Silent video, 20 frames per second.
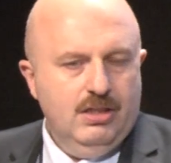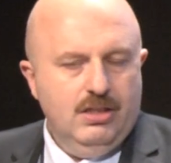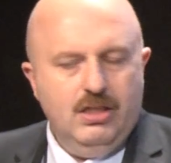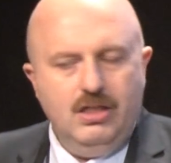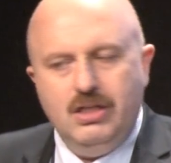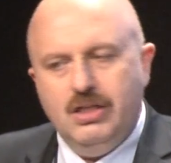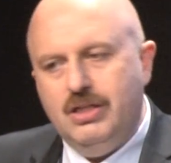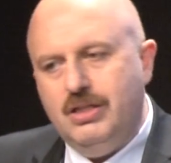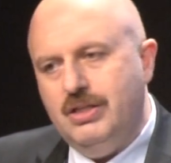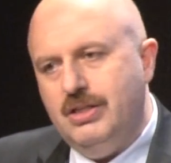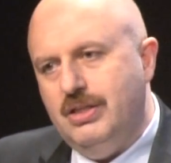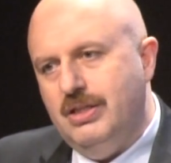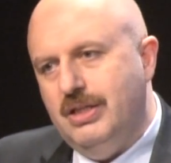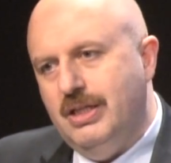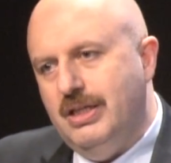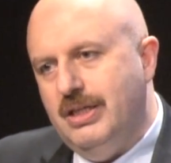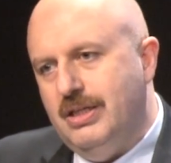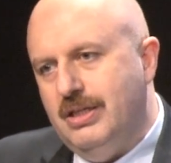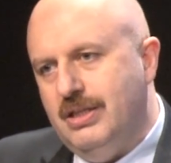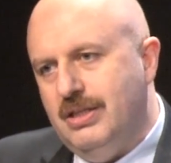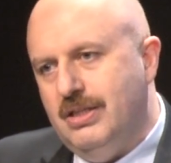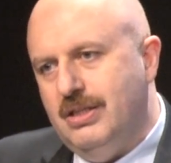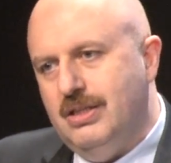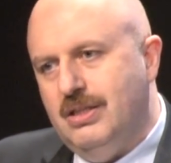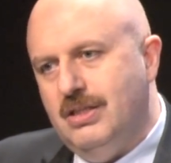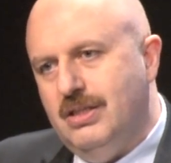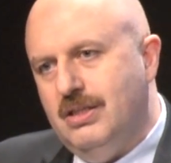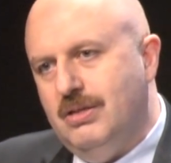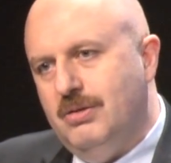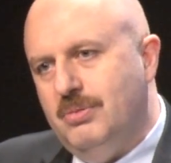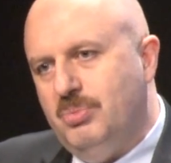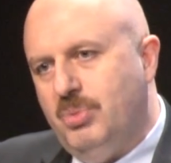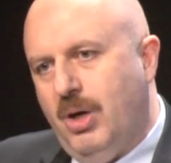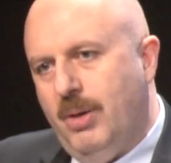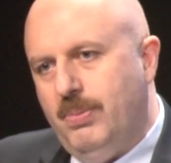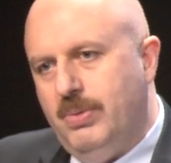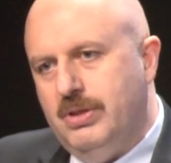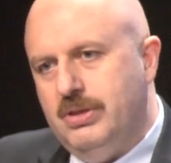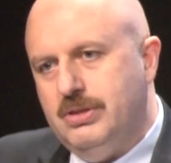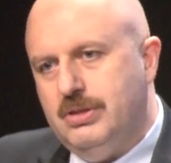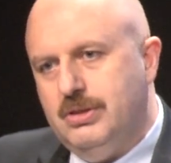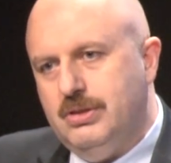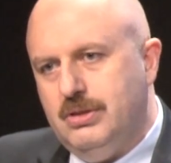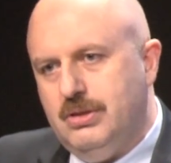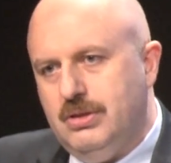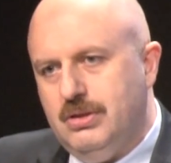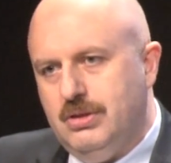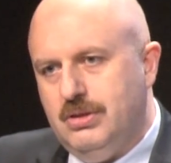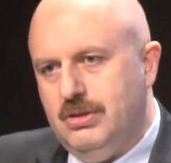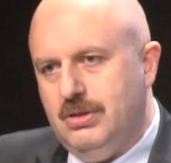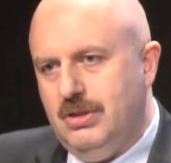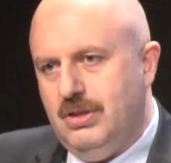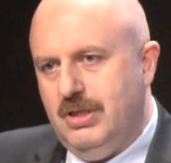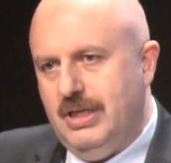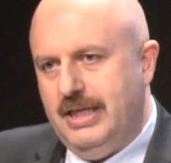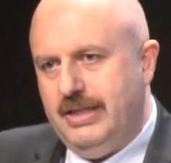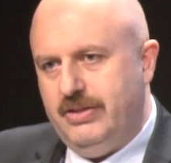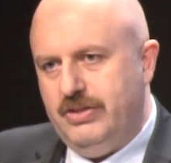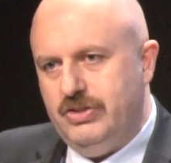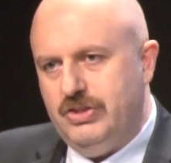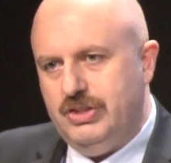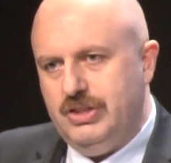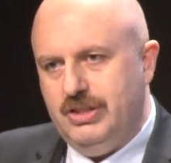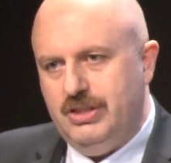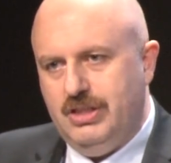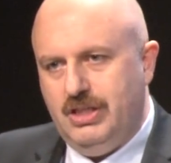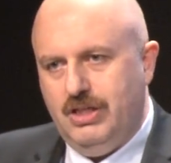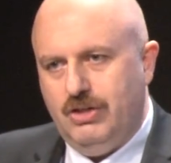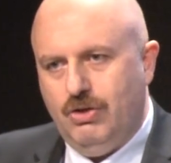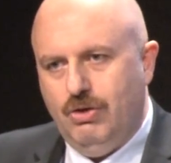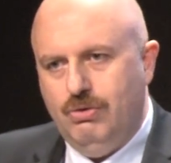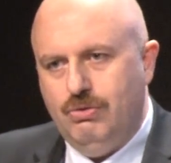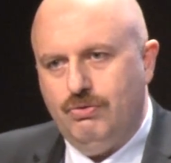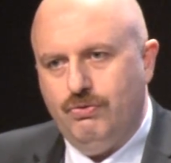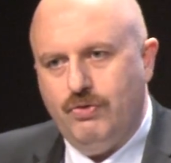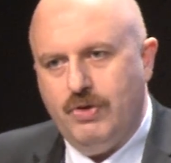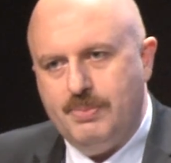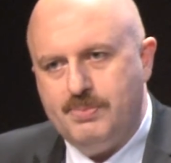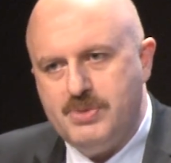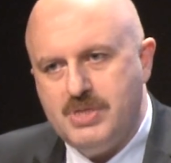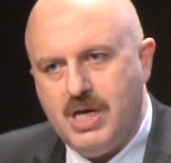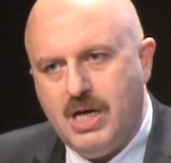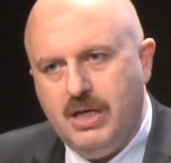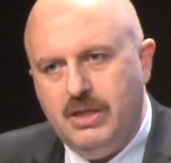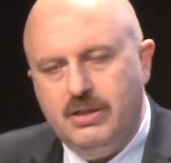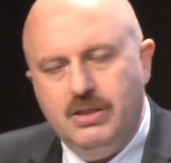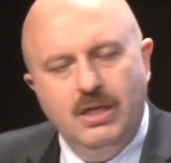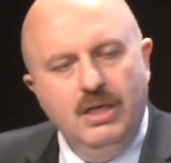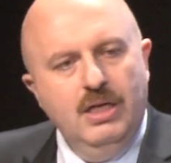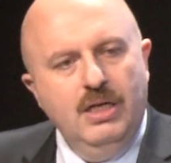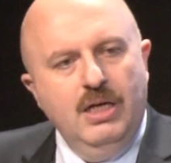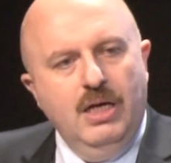They published letters in their own website,